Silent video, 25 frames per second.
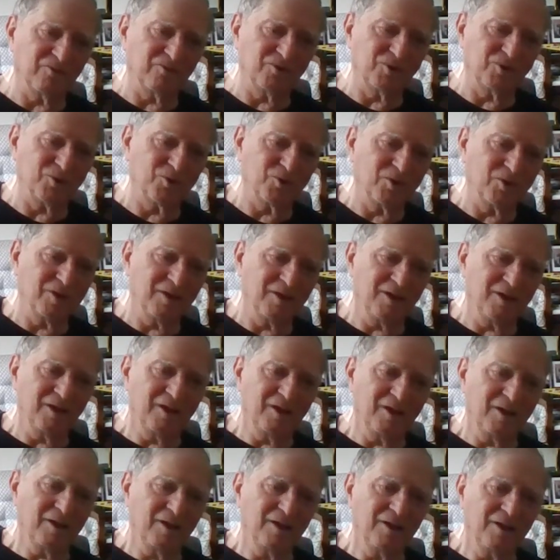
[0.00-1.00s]
Phu
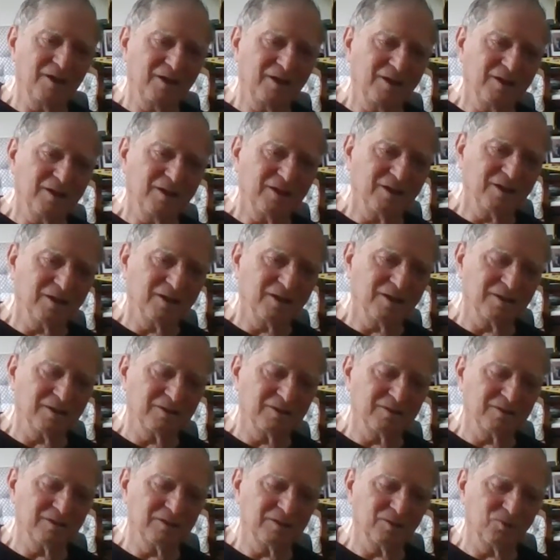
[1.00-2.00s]
um,
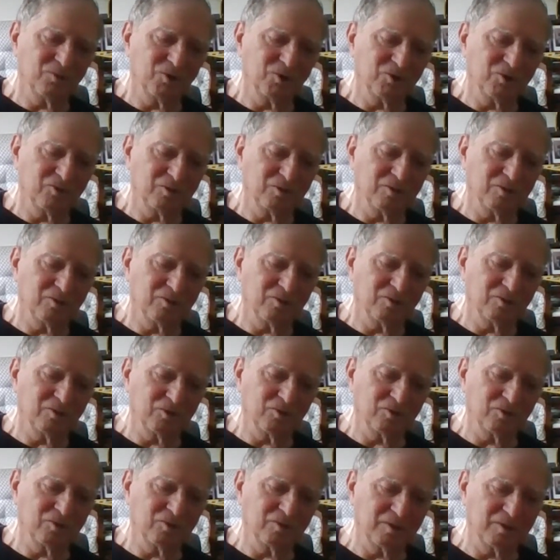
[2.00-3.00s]
was
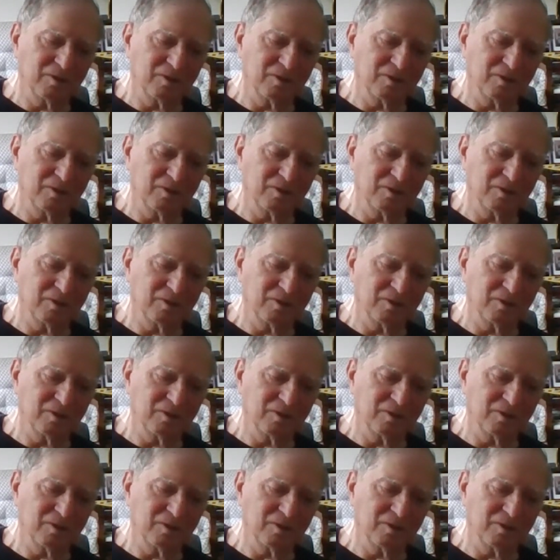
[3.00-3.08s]
was